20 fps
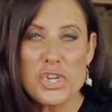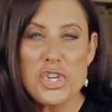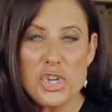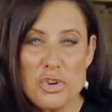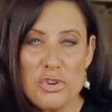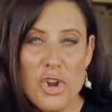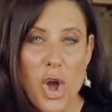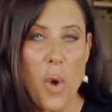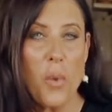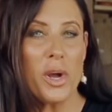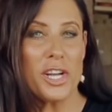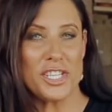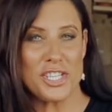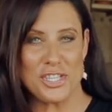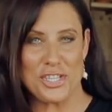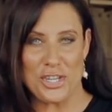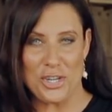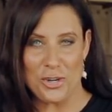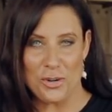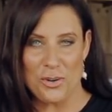you know what to
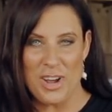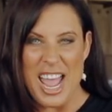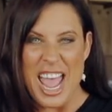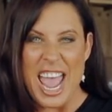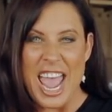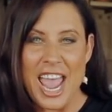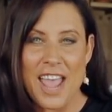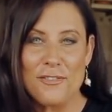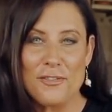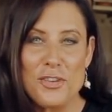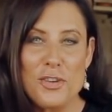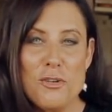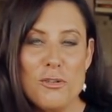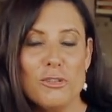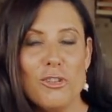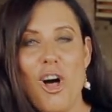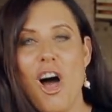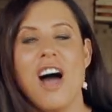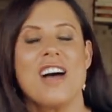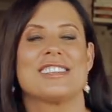do if you
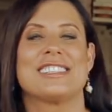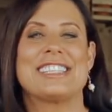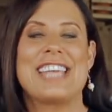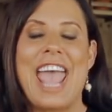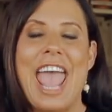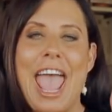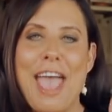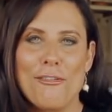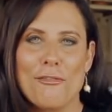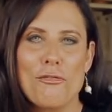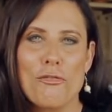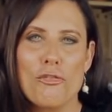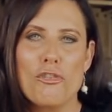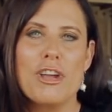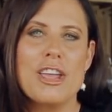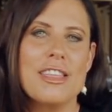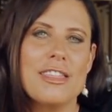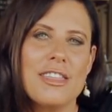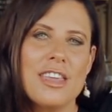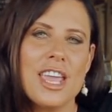lost
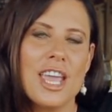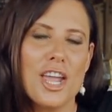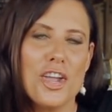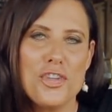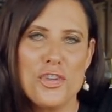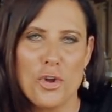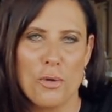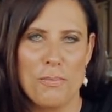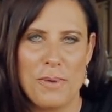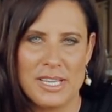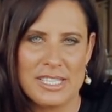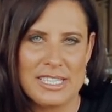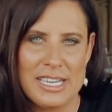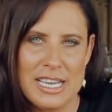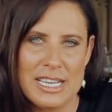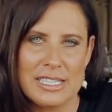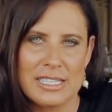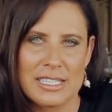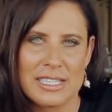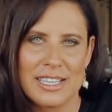everything in your
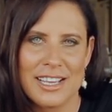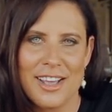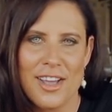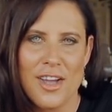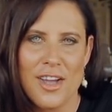business?